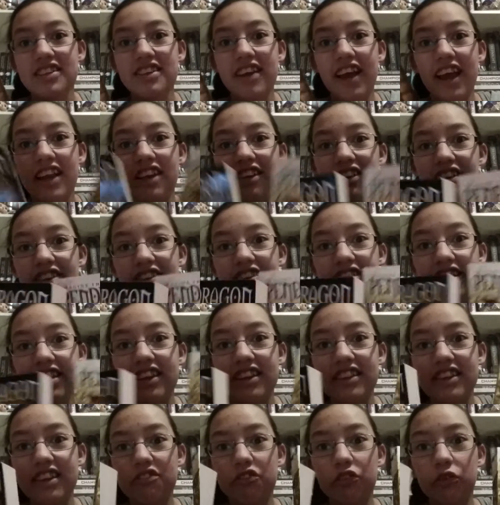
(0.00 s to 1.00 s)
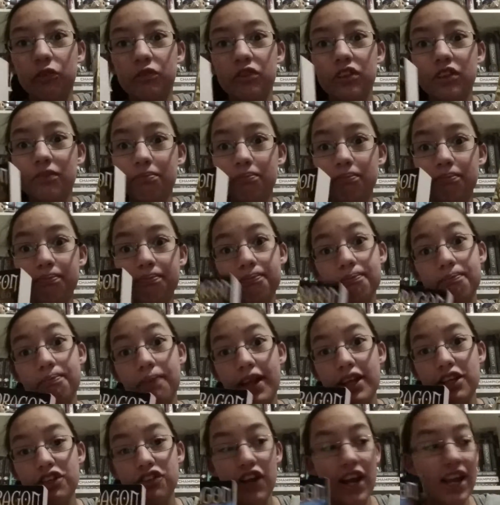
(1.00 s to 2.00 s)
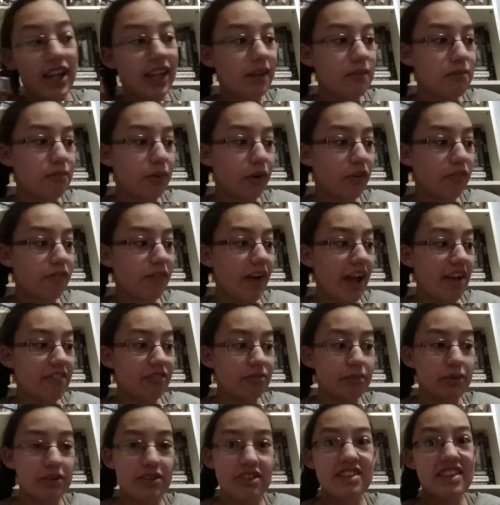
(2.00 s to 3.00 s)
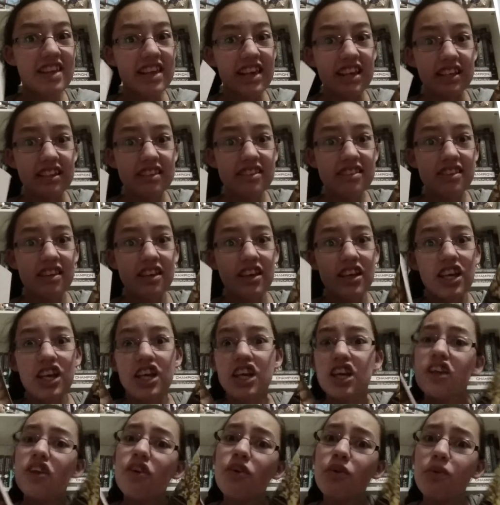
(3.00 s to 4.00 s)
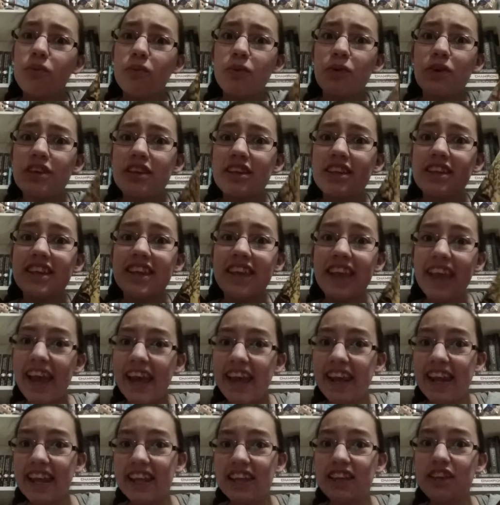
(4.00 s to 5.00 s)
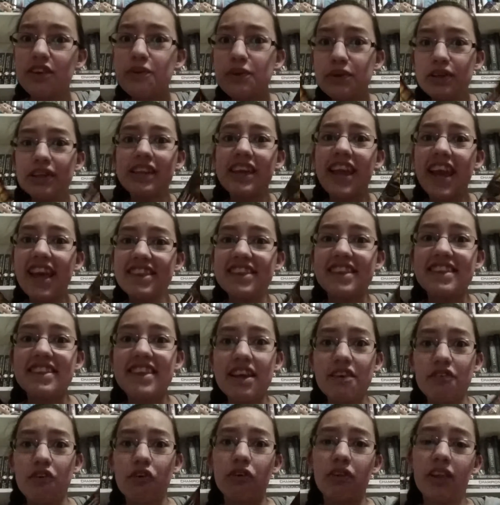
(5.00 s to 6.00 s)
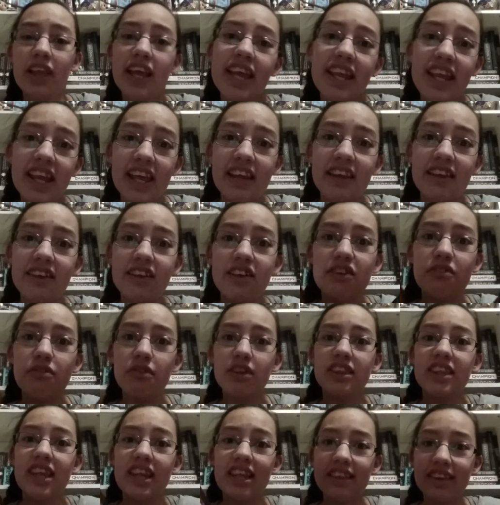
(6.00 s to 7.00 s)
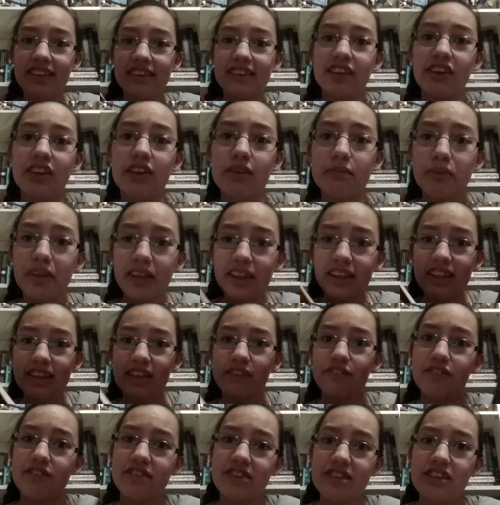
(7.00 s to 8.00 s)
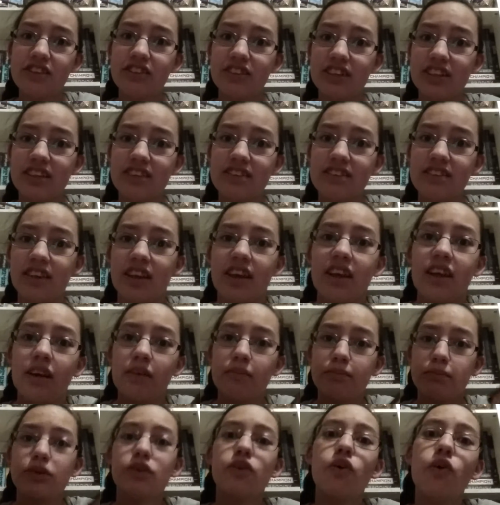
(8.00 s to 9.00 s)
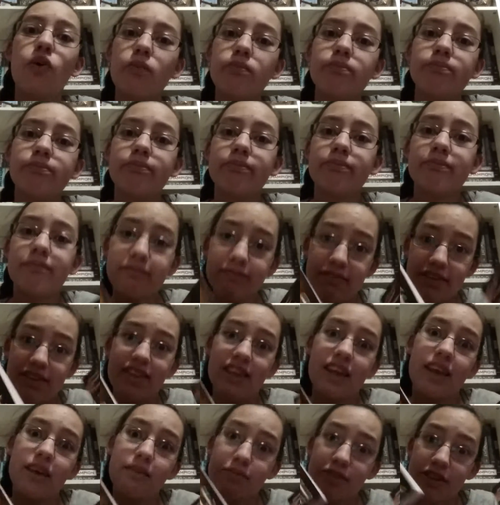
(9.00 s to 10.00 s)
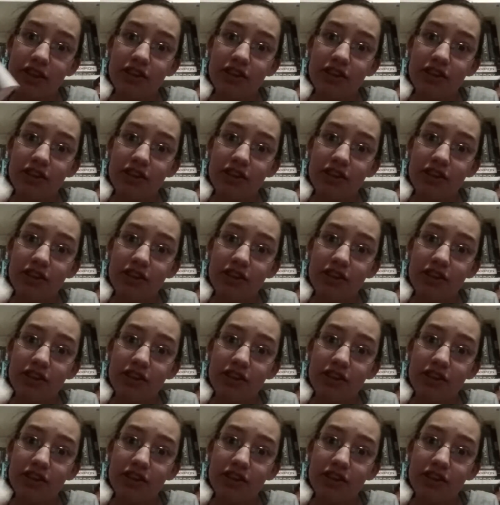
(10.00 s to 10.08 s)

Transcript: title, see that they were Pendragon book 5 and book 6, you wouldn't get it. You wouldn't get that they were related. You would think that they're completely different series, but nope, same